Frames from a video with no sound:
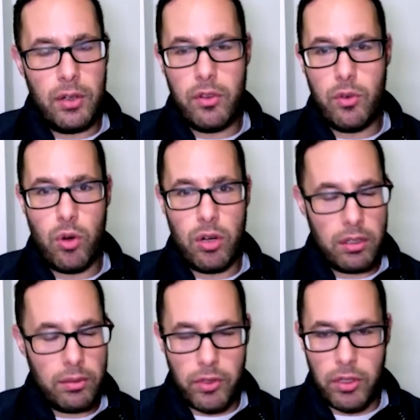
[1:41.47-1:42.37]

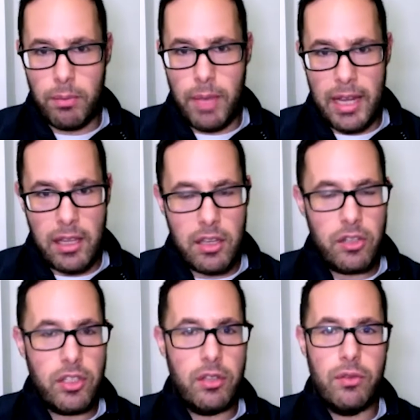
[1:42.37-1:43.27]
worked for many
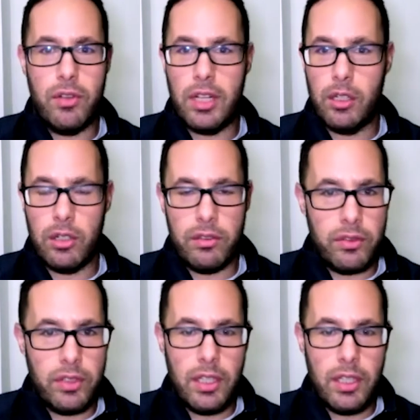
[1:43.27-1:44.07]
years and you've done a lot of